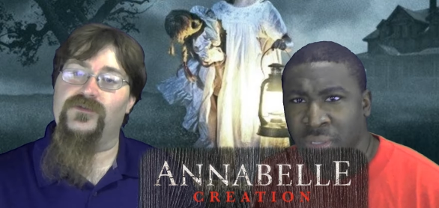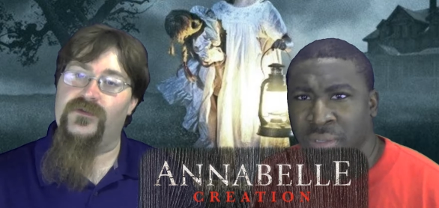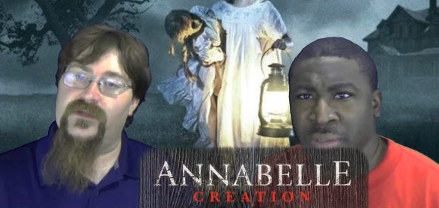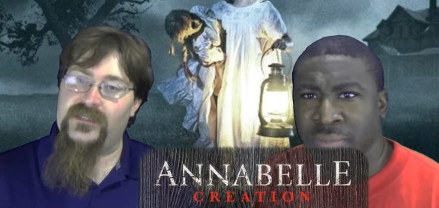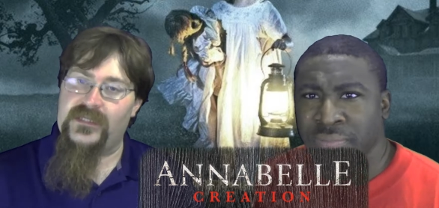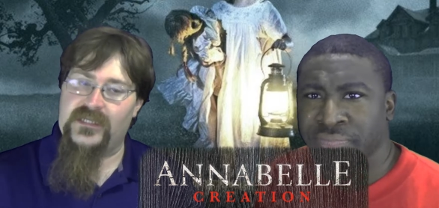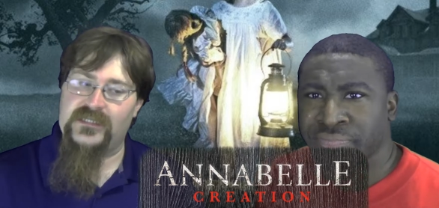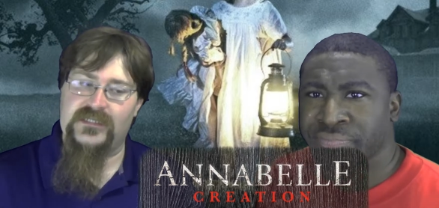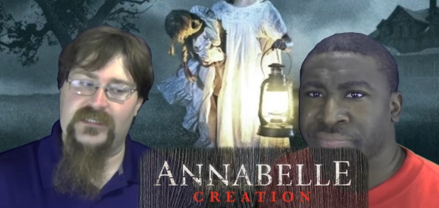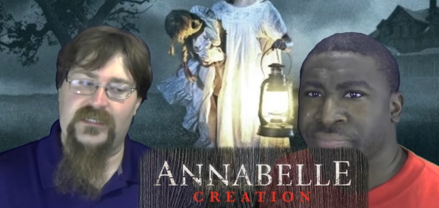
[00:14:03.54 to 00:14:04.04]
Speaker 1: yeah.
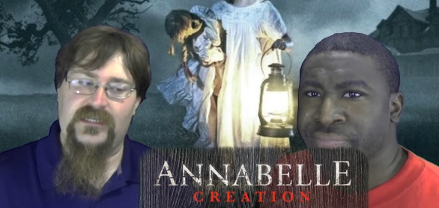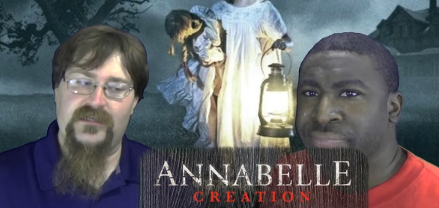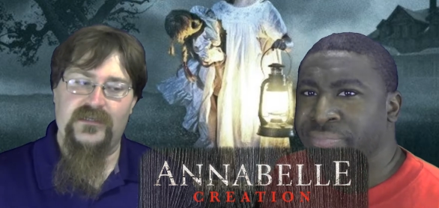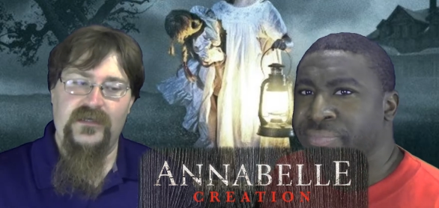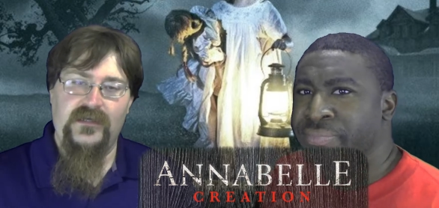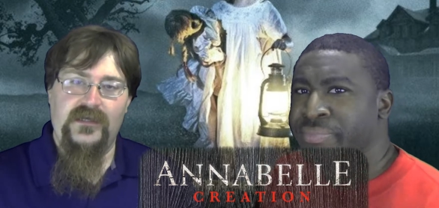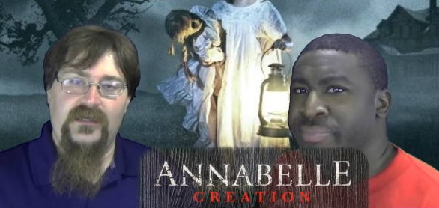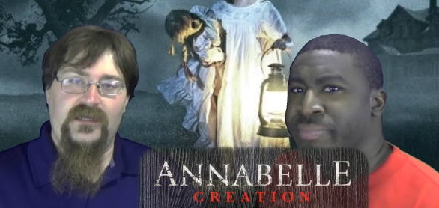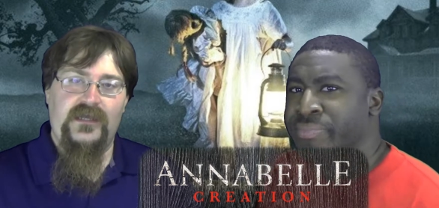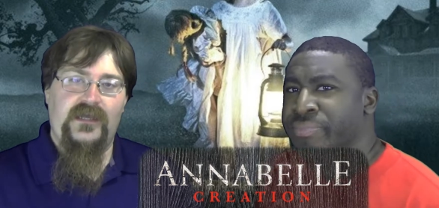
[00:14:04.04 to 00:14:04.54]
in
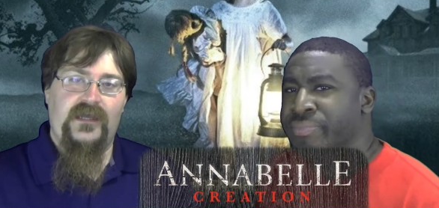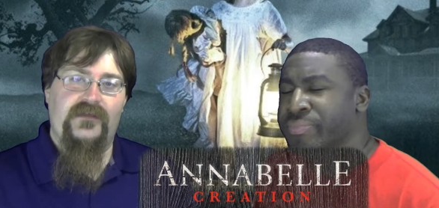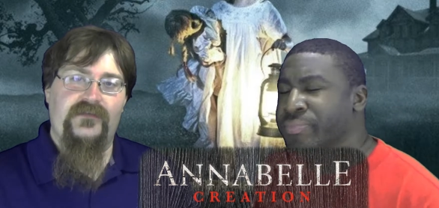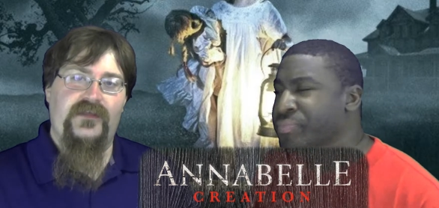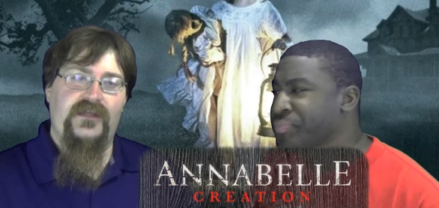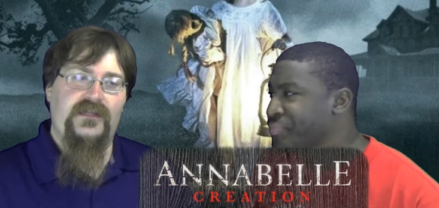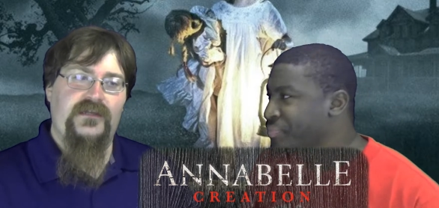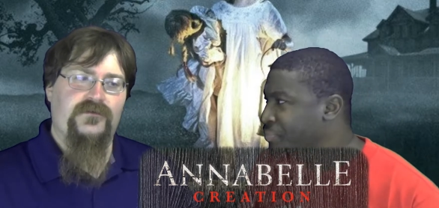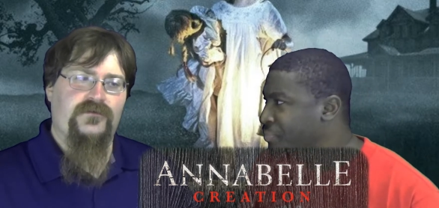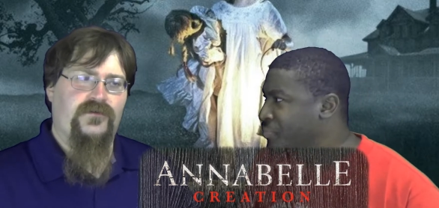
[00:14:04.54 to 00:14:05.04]
2018
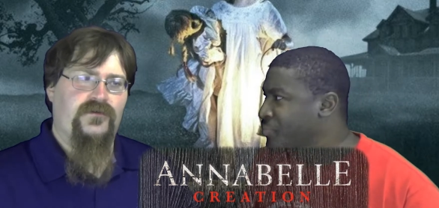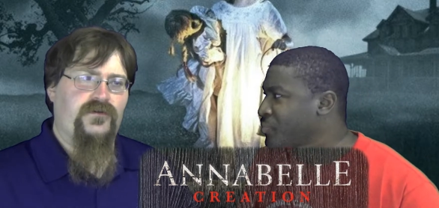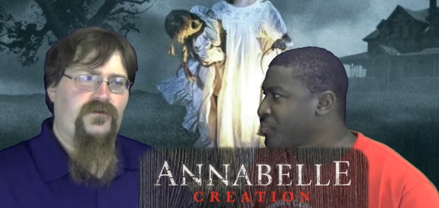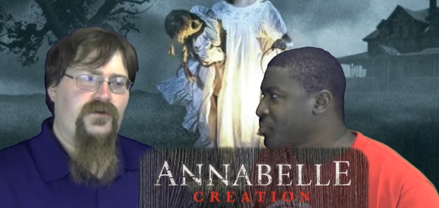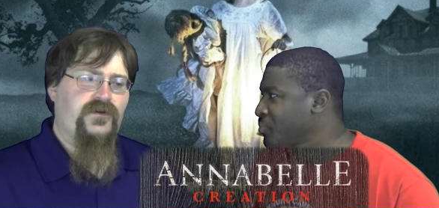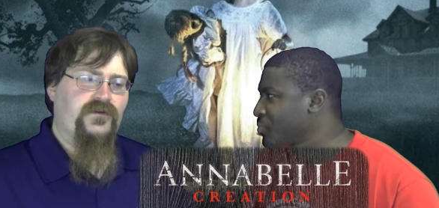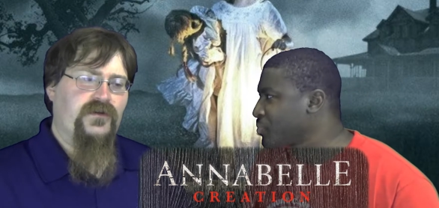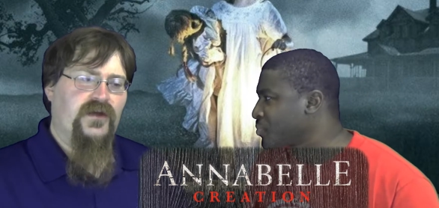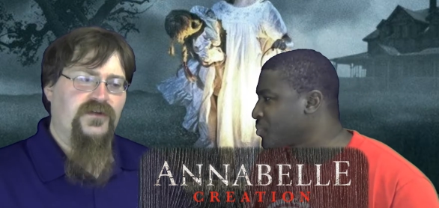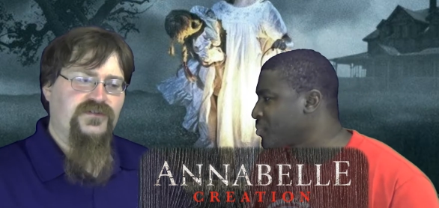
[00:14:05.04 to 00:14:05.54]
and then
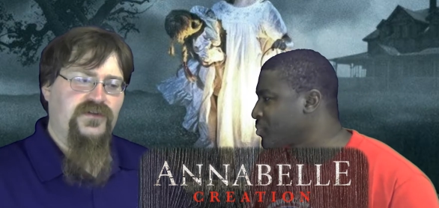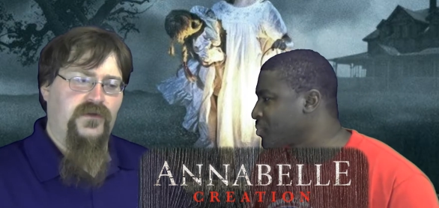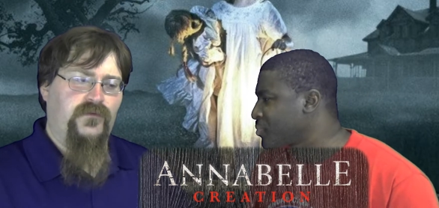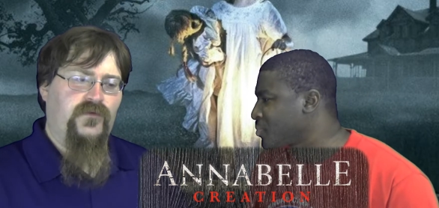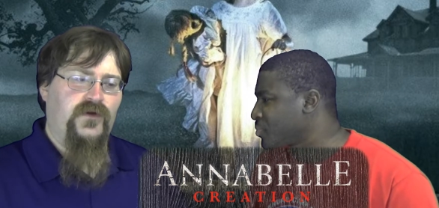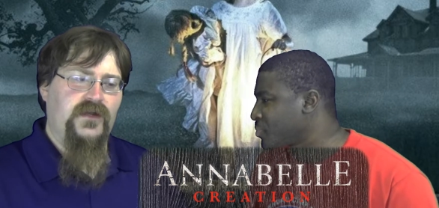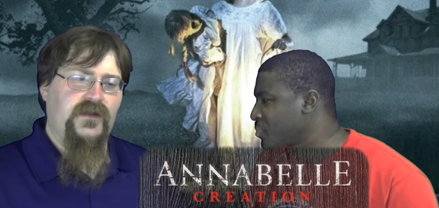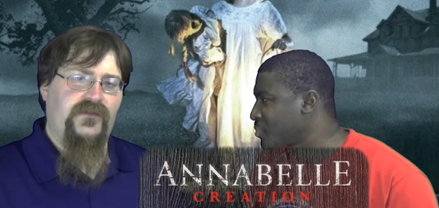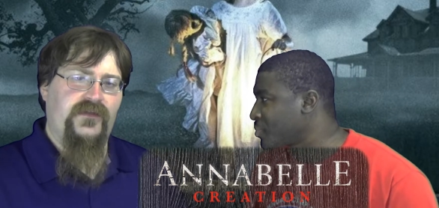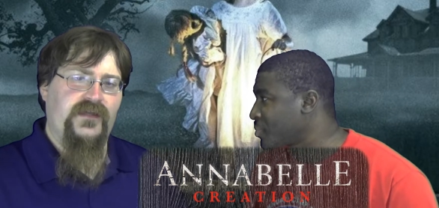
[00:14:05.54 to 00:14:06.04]
or no, Conjuring One I